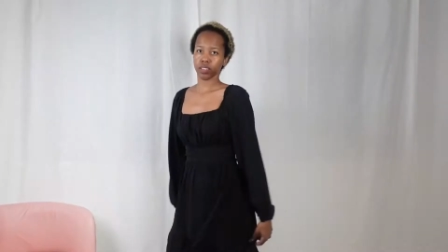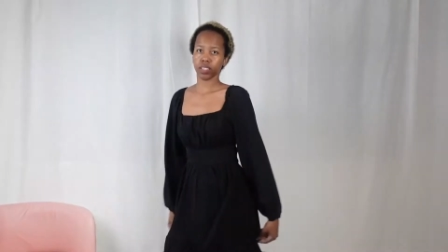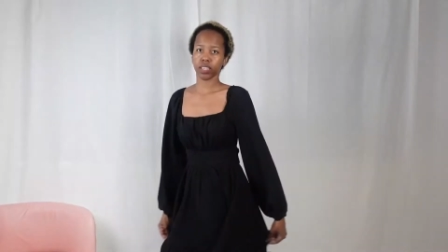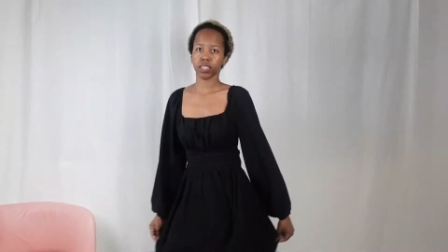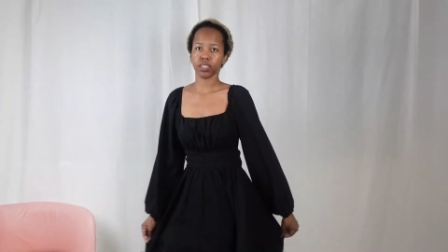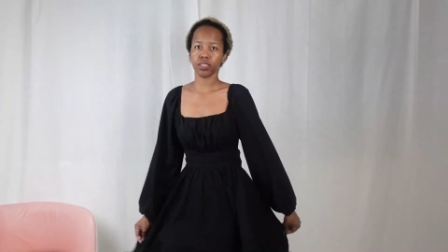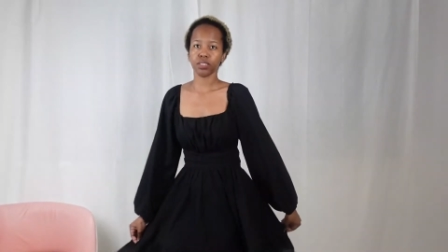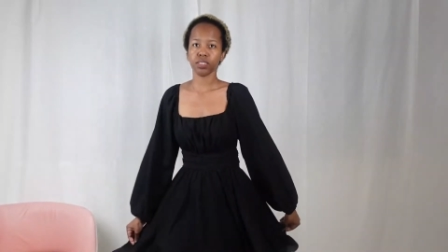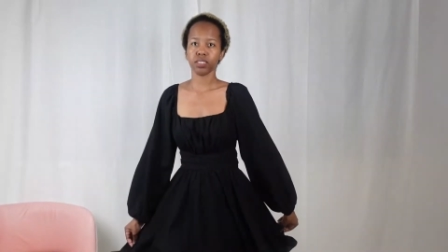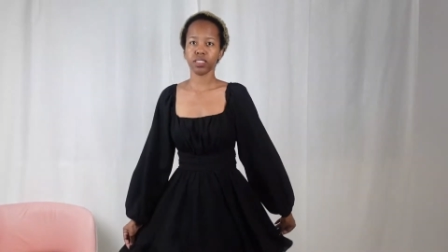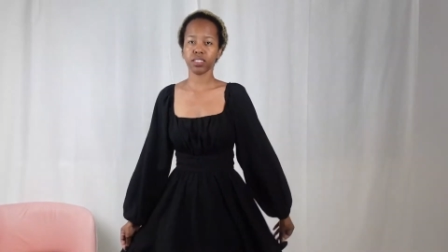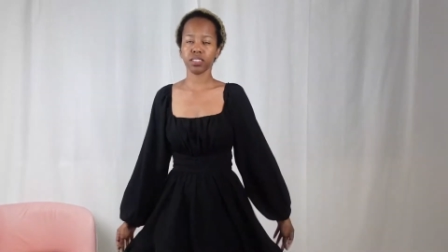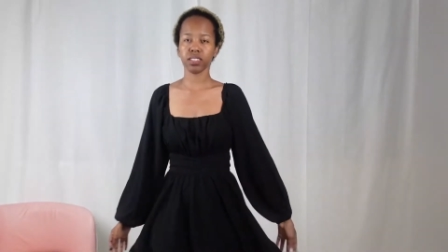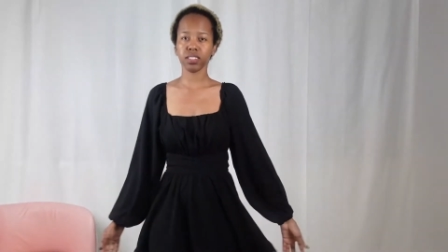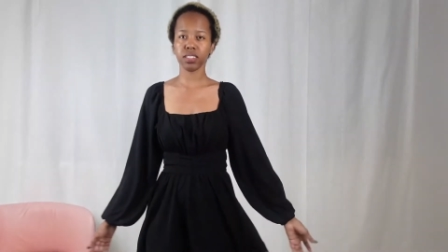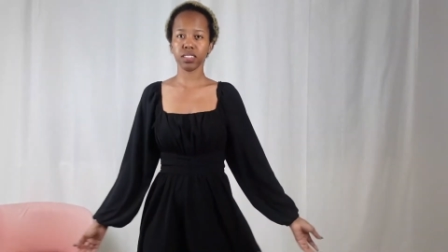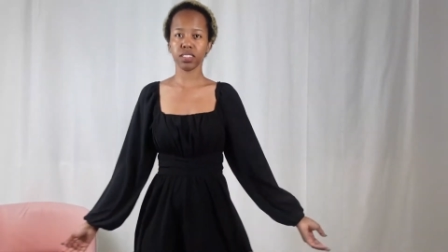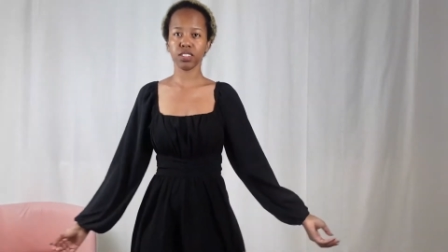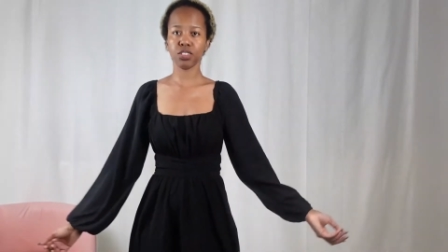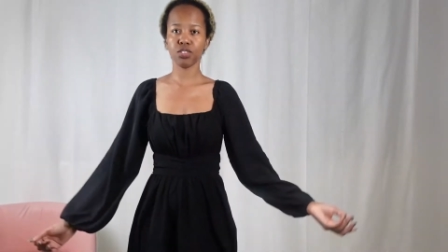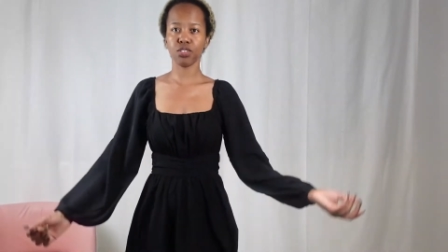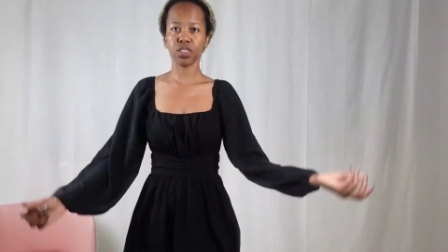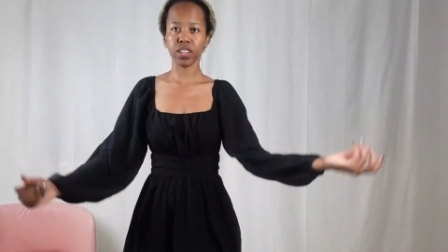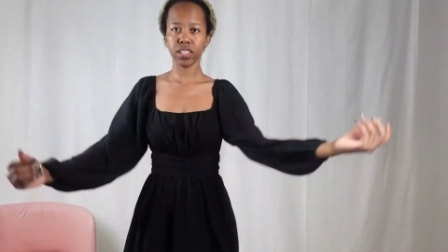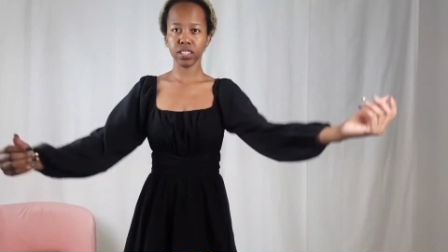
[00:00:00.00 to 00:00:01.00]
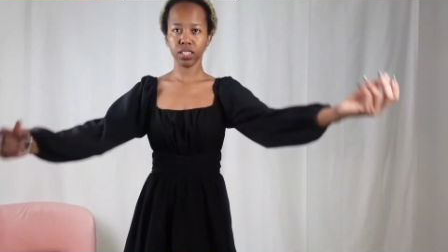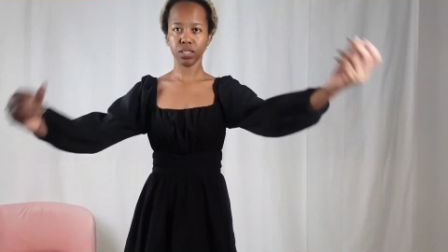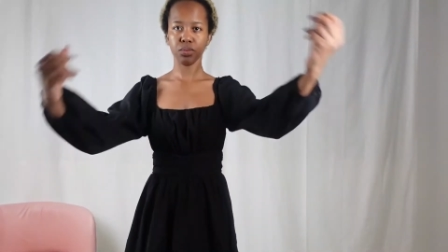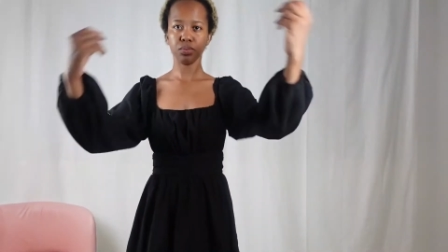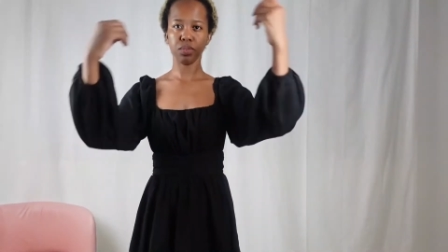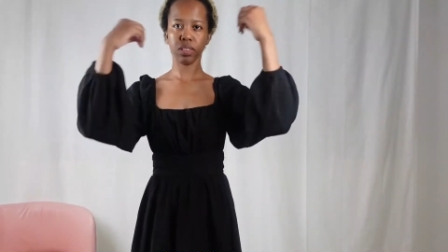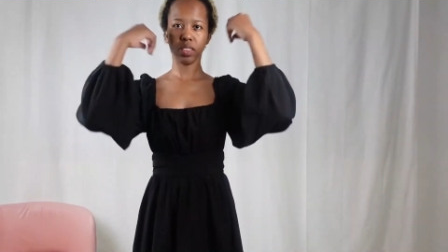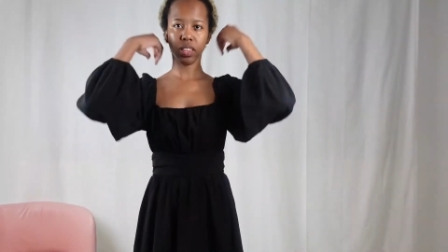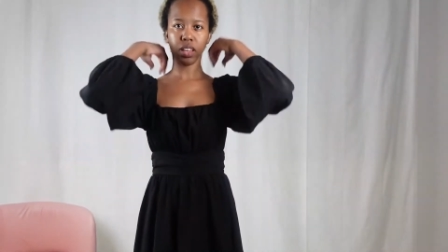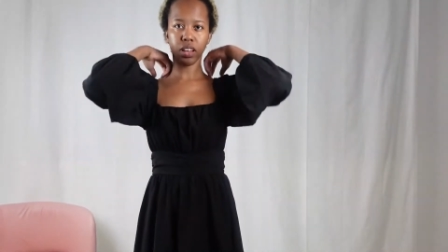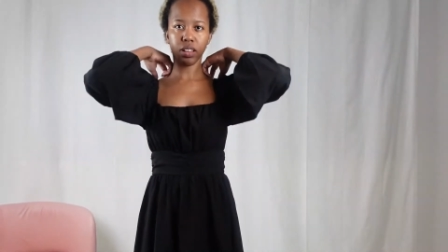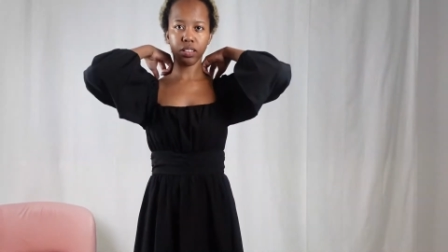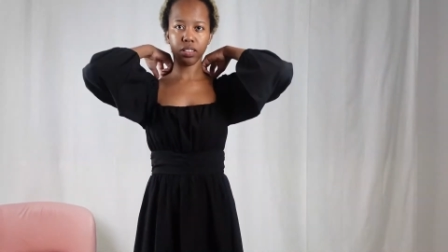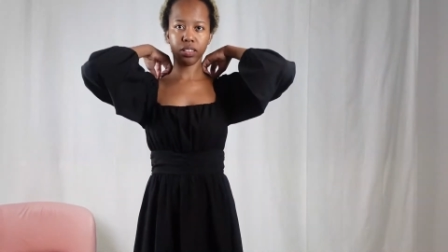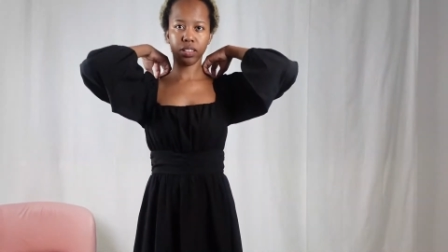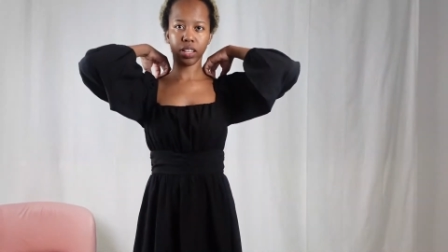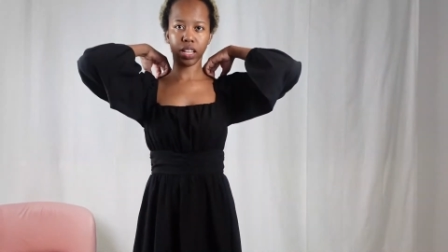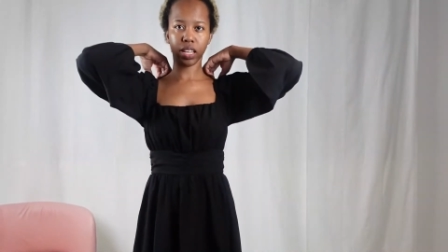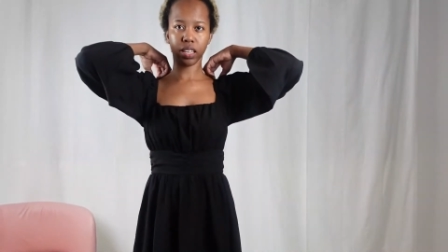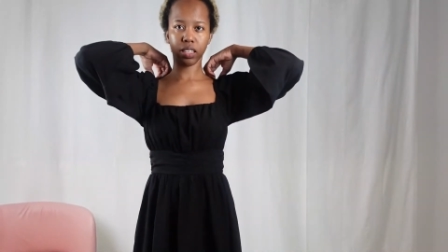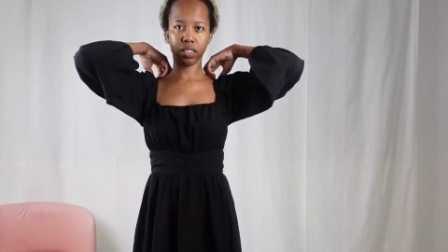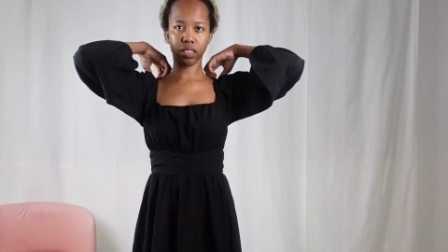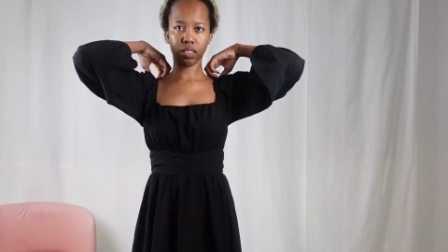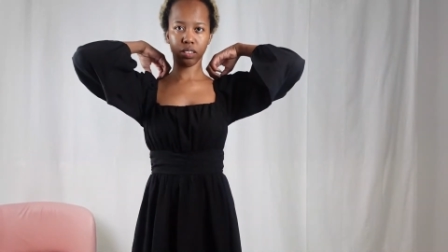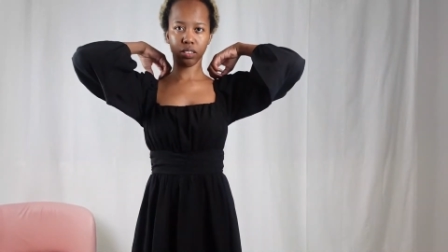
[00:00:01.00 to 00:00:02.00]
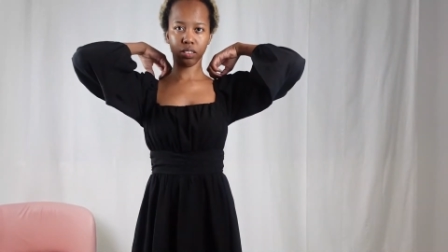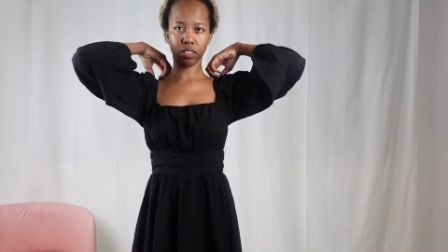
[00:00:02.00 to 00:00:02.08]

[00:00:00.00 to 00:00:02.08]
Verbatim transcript: okay so this is the dress without like the